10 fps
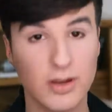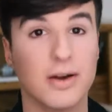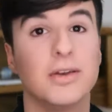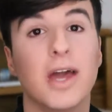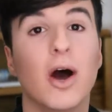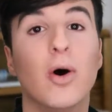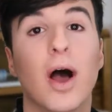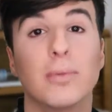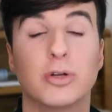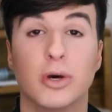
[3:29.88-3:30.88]
Now
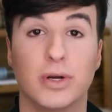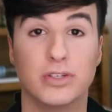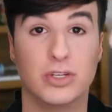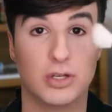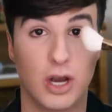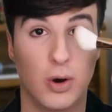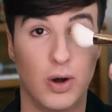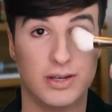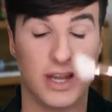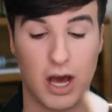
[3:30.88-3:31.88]
I'm going to
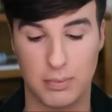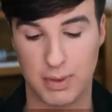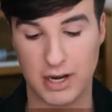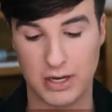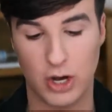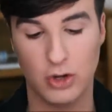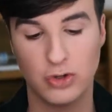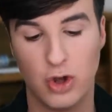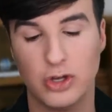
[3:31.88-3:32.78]
go down my nose